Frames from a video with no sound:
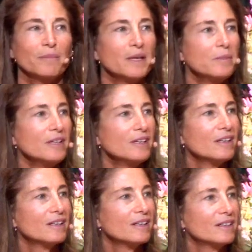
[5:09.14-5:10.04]
Maybe
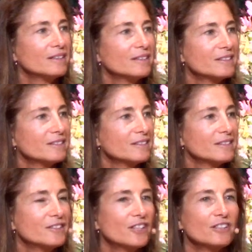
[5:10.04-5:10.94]
this is
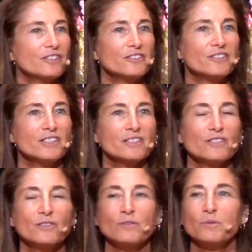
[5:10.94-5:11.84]
a juncture
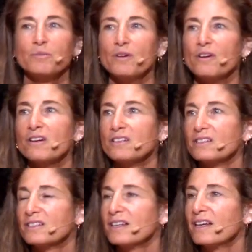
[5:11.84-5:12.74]
just to
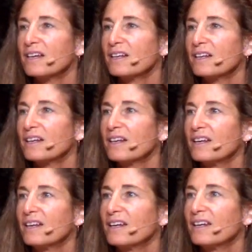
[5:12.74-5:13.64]
pause and
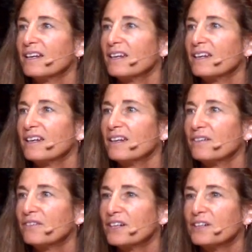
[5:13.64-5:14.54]

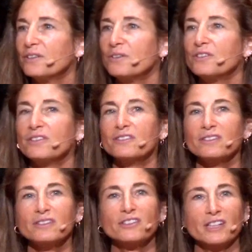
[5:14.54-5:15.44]
invite you
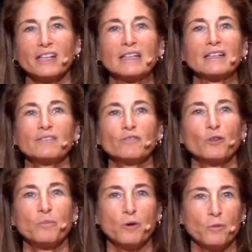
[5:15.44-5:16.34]
just to check in
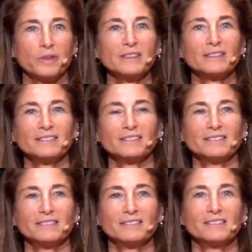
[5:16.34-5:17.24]
for a moment
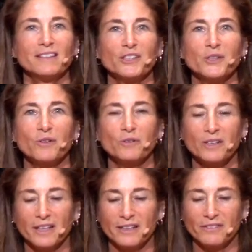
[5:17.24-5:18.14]
on your
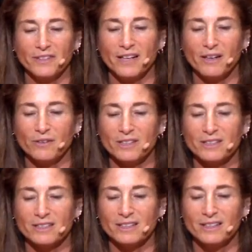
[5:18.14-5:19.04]
own life and how
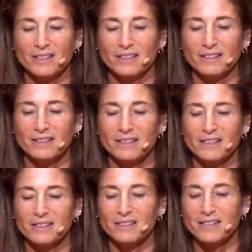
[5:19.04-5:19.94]
this
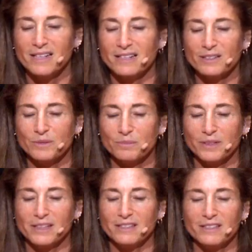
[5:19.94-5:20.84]
takes
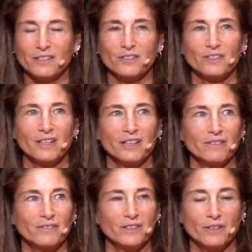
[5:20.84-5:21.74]
place in your
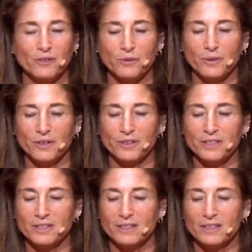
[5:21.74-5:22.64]
life. In other
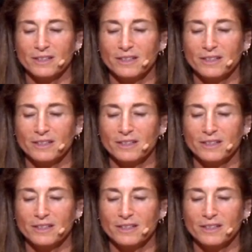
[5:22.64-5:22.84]
words,